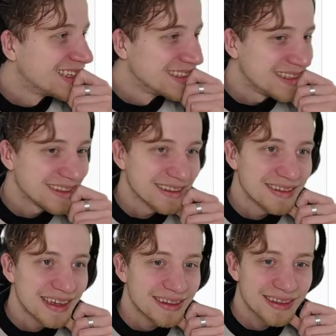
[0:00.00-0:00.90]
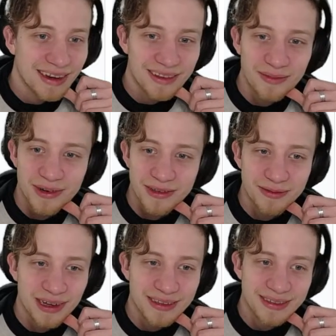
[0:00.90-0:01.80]
Jesus, that started pretty
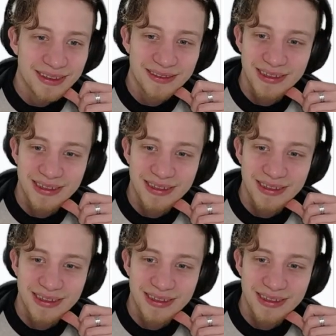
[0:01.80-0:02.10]
fast.